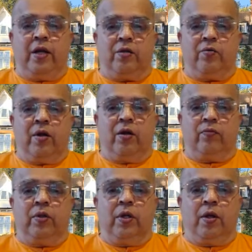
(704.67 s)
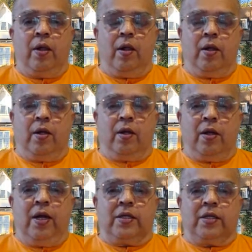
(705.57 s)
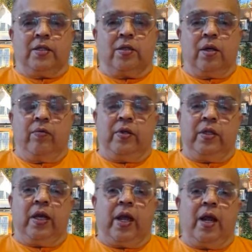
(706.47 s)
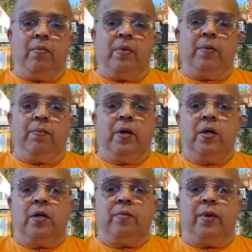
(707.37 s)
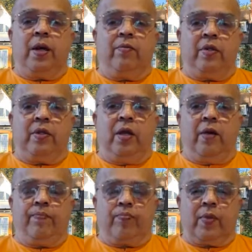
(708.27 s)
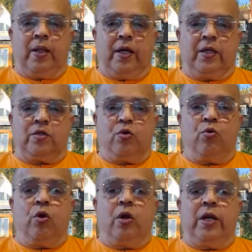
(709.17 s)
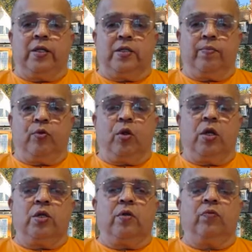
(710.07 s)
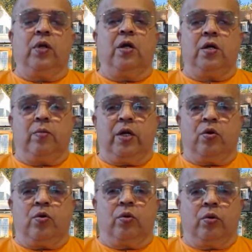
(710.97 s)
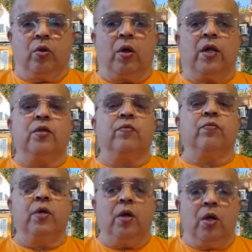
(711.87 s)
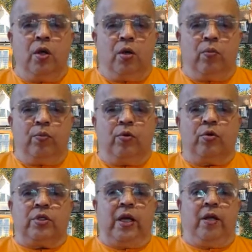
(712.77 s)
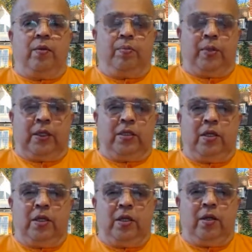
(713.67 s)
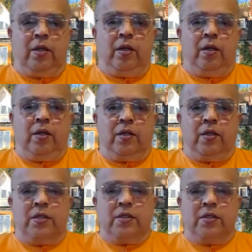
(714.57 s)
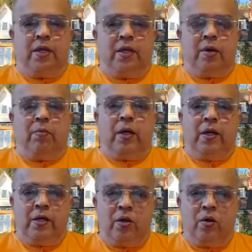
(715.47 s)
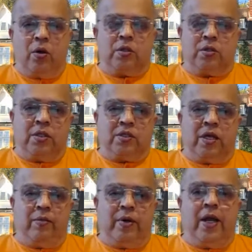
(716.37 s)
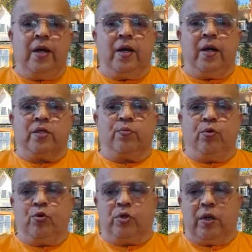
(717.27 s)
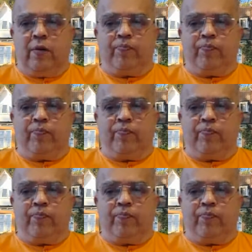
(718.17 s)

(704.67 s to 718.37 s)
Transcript: It is one of the kleshas. Avidya can be burnt by vidya, that is true knowledge, knowledge of the ultimate truth, knowledge of the Purusha. In Patanjali, he doesn't say Brahman, he calls the same reality as Purusha.